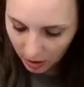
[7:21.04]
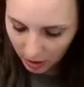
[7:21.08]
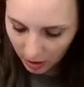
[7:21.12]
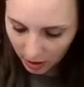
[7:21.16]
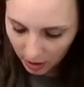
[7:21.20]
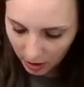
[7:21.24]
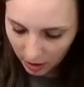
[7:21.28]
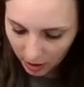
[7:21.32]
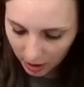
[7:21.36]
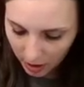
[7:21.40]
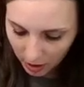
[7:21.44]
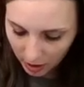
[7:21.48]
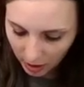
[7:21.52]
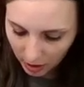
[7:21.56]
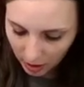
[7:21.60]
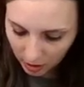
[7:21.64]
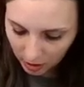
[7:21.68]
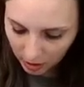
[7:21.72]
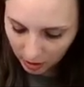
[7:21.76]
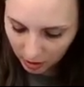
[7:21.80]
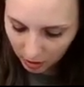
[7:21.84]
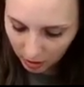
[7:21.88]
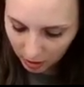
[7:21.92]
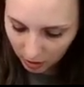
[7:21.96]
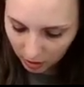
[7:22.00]

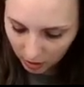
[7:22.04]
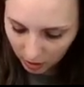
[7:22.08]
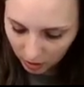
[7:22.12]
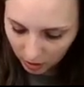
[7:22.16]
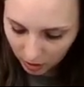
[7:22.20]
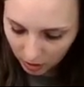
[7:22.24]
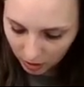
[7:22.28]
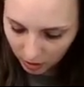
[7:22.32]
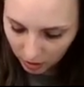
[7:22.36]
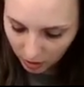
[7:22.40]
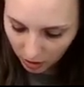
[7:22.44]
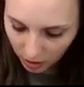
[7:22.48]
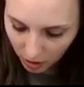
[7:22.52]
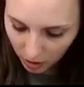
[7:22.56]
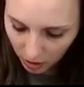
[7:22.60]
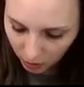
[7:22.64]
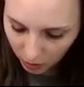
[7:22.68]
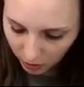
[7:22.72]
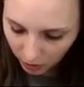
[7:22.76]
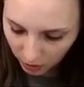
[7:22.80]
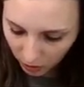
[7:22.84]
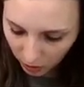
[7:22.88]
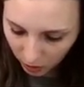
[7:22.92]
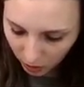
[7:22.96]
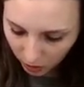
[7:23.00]
and go
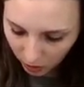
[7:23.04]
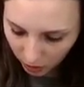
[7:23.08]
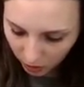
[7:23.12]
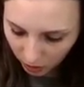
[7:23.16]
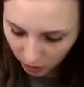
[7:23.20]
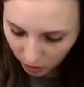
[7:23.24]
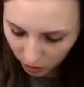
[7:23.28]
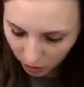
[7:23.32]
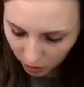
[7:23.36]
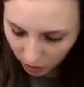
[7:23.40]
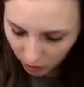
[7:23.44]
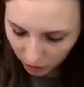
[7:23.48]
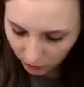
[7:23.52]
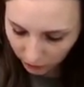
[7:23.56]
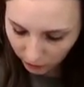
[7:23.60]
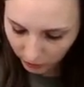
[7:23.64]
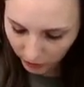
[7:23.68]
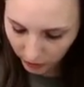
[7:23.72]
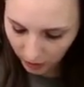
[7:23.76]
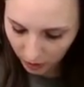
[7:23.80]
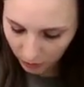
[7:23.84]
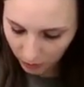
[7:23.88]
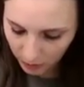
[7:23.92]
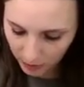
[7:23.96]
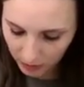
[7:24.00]
in order. Hopefully
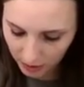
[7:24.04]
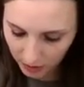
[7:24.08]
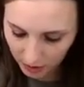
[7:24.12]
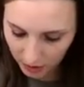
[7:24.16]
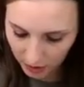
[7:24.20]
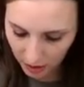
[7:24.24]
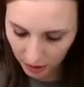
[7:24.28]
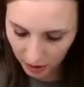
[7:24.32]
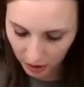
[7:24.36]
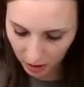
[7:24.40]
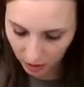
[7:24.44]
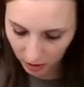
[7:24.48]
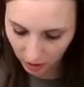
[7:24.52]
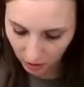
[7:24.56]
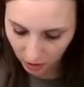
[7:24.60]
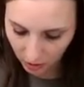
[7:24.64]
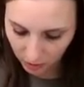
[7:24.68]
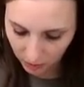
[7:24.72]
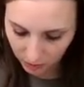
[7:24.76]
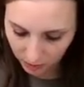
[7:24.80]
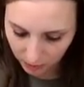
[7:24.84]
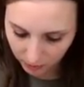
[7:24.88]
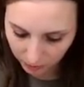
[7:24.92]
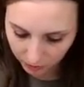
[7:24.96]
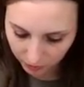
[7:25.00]
I don't miss any
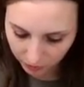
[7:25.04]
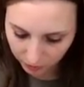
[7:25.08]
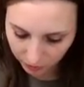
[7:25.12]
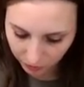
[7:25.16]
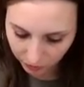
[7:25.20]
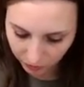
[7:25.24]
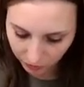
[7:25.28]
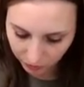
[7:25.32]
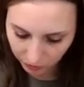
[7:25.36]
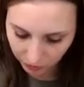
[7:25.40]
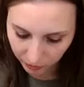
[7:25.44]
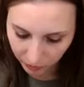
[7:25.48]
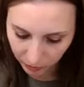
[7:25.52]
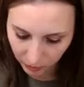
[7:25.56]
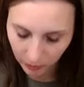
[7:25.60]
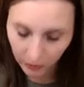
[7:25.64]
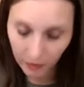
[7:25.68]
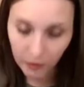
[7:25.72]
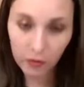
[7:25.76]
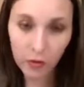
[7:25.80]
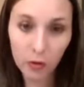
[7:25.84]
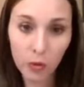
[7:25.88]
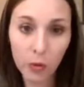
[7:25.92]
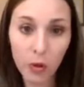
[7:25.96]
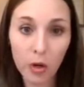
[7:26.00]
here.
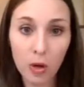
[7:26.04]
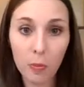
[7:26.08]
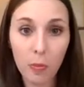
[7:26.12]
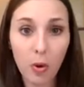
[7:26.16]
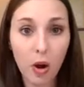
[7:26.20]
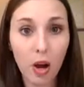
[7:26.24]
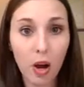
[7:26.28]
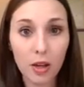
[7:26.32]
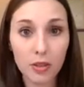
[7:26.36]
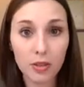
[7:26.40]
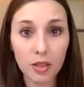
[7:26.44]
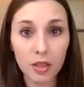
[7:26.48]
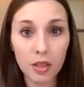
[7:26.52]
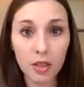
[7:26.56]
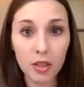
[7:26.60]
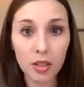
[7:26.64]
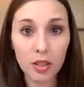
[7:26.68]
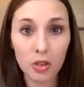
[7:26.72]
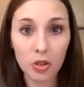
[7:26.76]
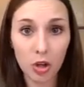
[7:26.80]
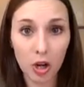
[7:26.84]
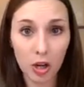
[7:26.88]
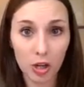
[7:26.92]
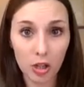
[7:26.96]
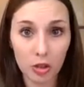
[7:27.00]
If you want to pause it and
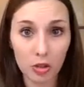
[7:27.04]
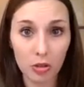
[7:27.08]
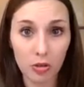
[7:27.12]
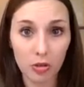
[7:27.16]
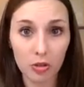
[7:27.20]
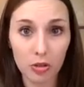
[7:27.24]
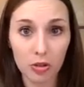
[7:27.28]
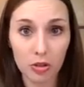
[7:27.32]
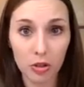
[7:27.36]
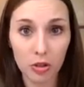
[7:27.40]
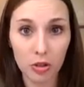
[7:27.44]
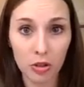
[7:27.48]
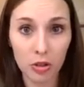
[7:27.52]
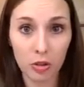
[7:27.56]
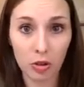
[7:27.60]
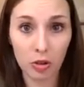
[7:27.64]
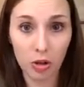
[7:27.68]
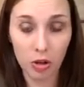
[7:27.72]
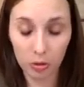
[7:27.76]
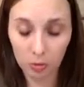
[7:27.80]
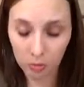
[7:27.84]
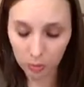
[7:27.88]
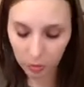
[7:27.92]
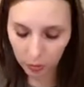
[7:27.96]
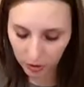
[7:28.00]
try to do this on your
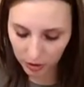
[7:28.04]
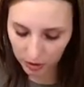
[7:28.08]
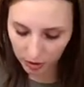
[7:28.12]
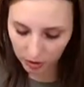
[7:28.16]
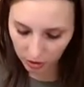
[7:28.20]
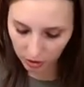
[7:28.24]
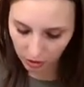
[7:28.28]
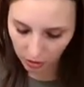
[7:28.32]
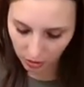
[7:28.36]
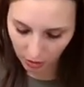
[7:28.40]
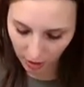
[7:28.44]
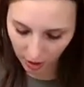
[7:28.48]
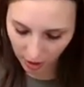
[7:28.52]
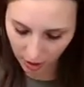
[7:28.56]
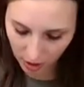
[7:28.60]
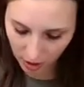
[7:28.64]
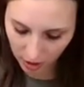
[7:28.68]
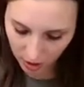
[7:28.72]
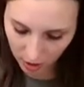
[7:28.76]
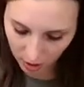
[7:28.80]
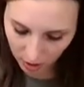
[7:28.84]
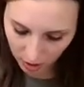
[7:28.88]
own, please do that.